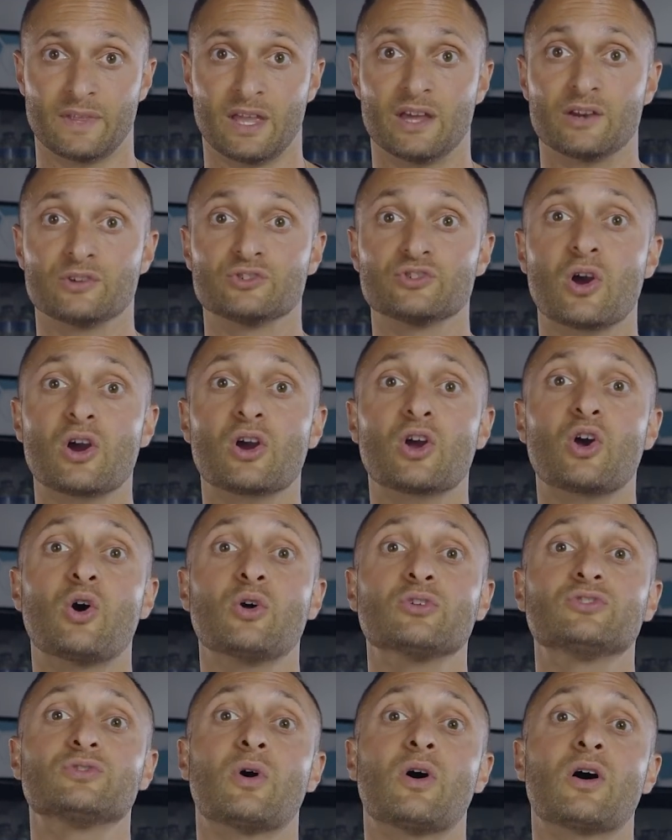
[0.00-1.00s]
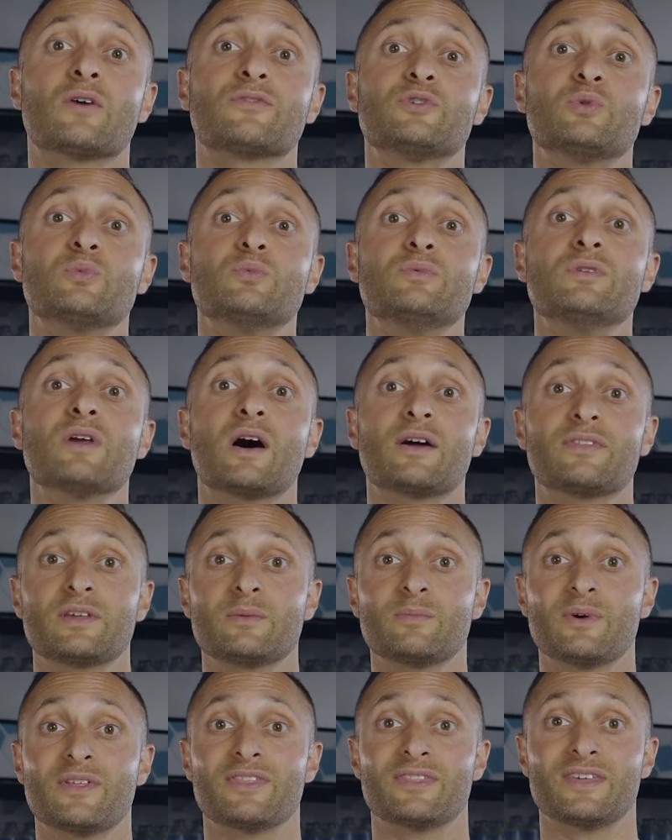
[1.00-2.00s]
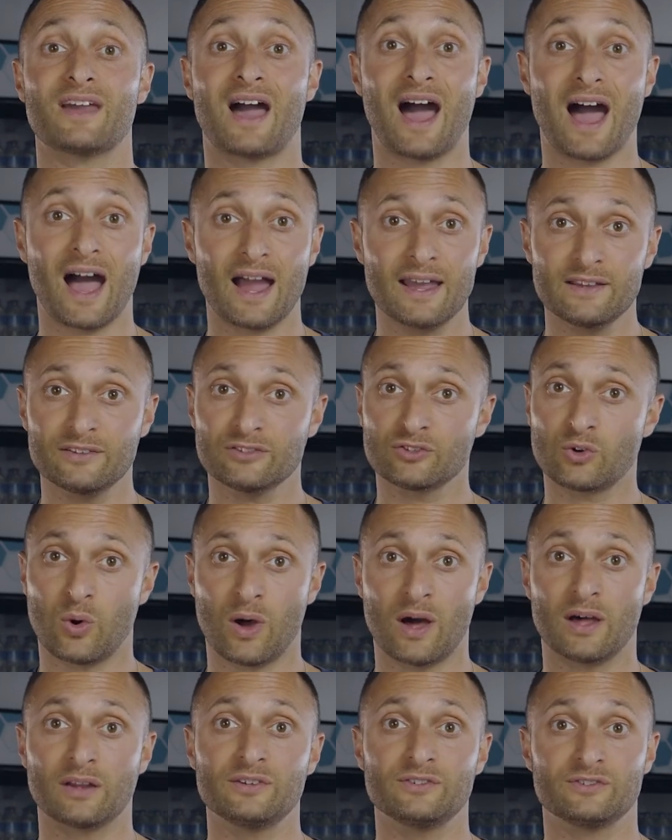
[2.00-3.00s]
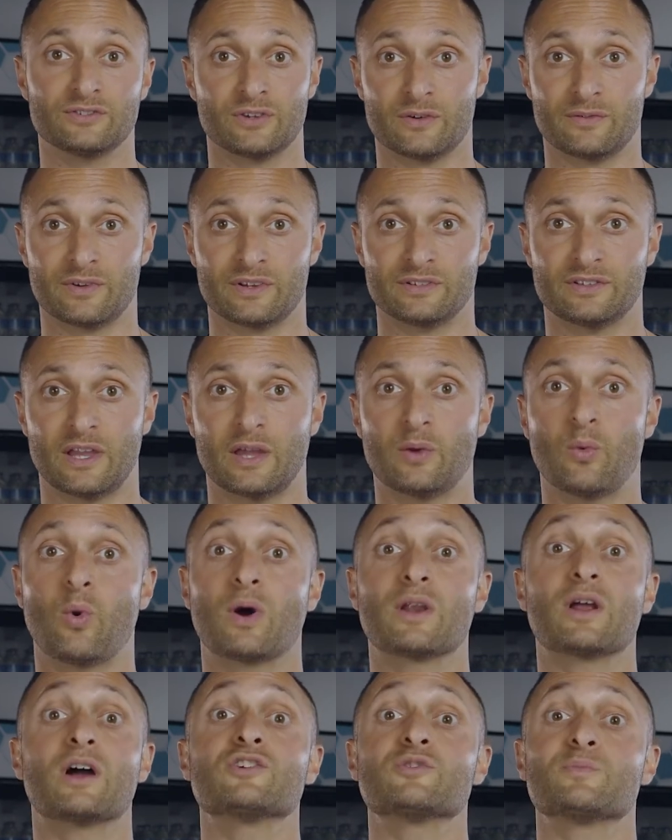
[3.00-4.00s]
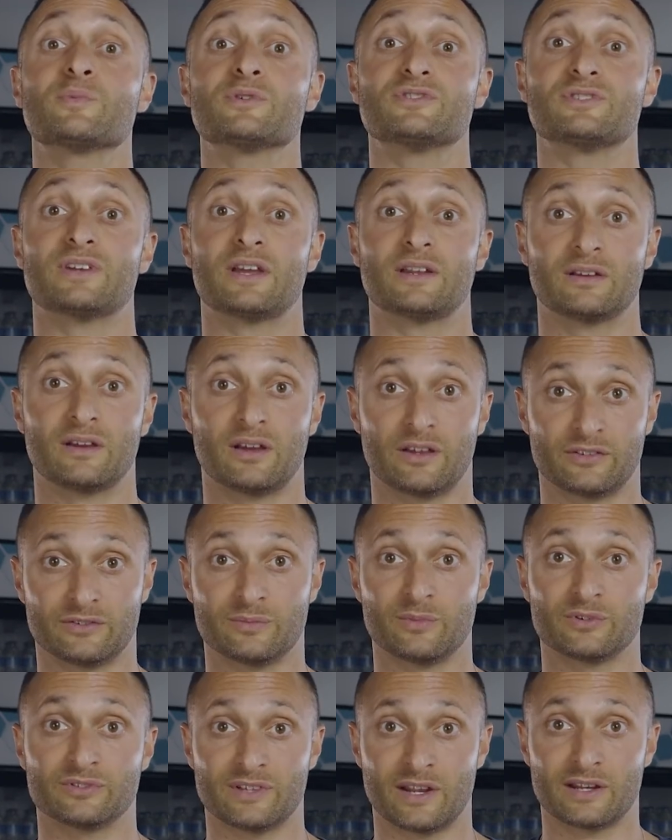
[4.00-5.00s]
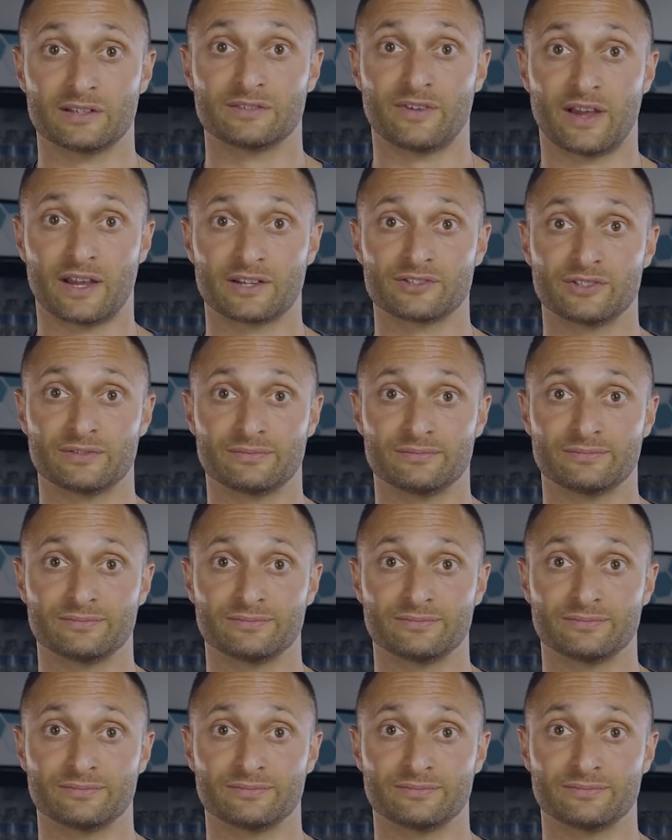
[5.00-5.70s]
It is our goal to offer you nothing but the highest quality service and one hundred percent customer satisfaction.